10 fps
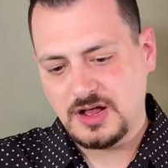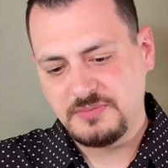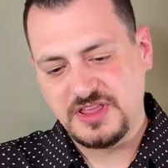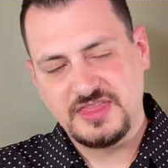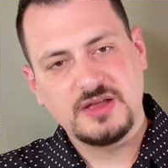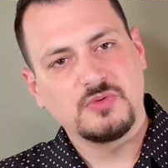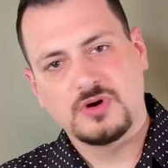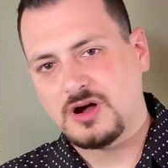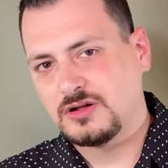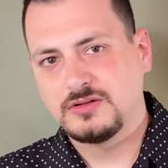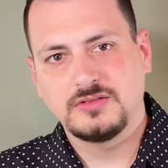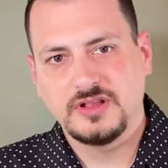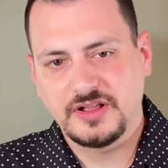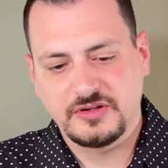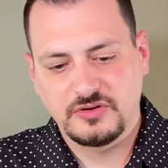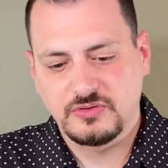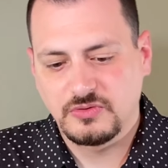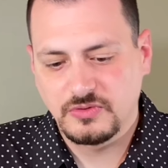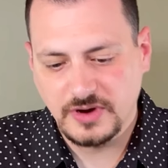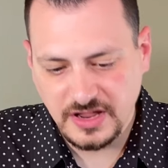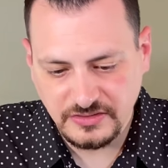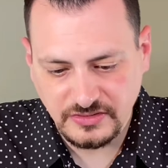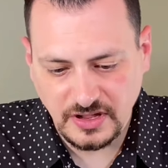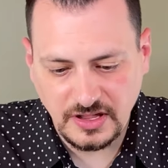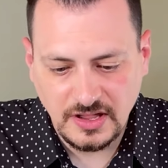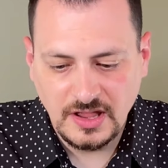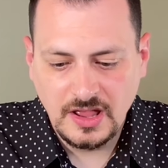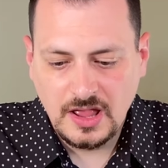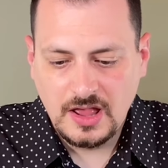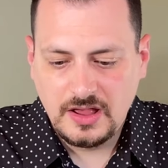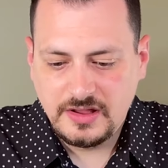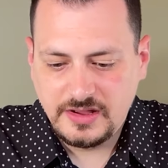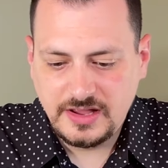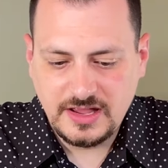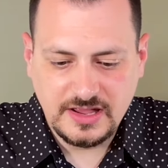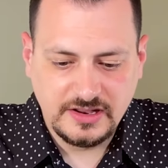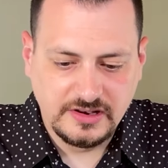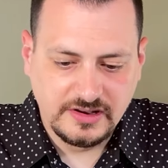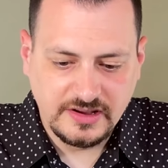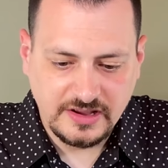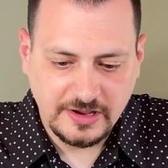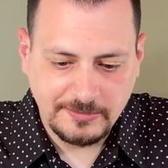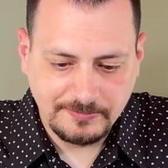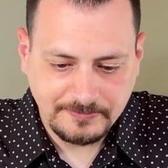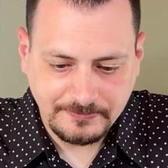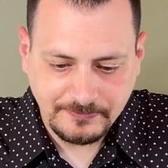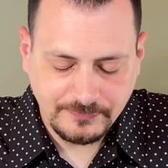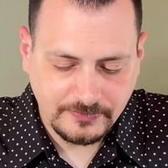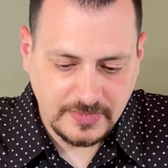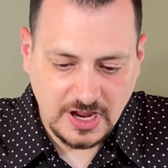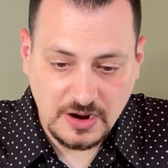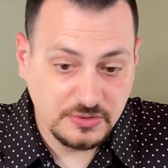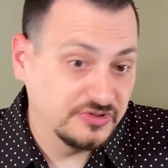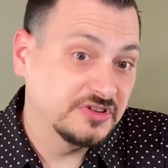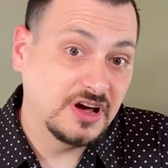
I mean, they rock like crazy, and uh, I was